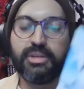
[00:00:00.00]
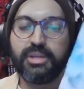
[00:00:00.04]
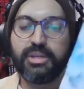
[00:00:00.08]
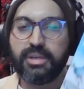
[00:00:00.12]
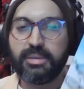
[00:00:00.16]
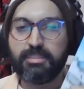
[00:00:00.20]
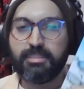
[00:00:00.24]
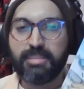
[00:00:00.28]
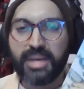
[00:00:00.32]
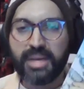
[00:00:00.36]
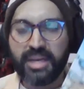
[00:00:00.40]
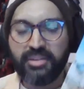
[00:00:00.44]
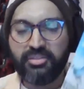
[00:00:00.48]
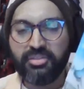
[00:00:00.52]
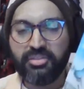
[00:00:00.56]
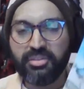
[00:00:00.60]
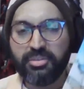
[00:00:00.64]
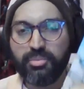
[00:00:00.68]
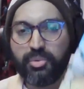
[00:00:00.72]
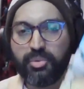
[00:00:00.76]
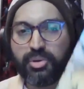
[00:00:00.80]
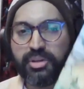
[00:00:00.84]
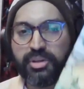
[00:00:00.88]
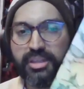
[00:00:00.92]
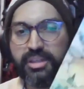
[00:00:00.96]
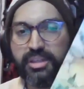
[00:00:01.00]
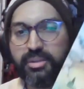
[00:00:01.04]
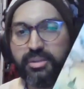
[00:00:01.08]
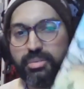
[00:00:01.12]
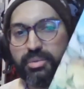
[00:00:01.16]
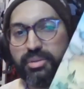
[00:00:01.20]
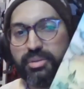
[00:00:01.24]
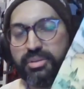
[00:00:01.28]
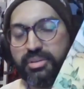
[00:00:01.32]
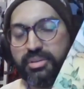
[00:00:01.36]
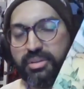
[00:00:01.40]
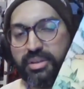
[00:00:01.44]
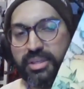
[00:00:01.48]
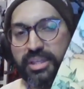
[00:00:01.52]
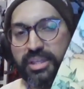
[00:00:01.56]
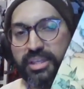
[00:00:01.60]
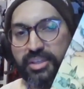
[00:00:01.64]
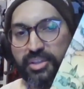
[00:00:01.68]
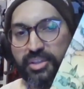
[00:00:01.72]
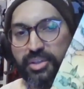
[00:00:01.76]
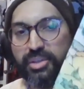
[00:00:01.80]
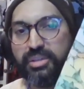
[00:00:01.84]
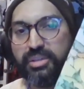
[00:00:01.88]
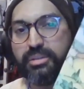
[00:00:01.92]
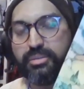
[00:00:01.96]
imagine what he
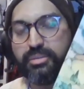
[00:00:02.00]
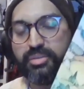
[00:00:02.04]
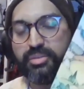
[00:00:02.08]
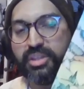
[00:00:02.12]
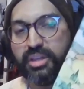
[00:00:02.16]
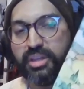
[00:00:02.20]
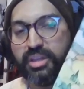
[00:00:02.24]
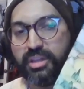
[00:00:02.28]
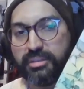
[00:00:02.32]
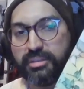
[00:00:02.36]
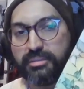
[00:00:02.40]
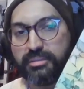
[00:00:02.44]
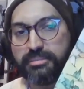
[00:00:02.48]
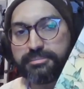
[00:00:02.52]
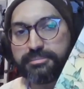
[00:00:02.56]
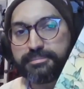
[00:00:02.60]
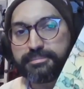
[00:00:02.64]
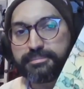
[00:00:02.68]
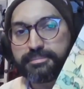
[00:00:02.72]
could have done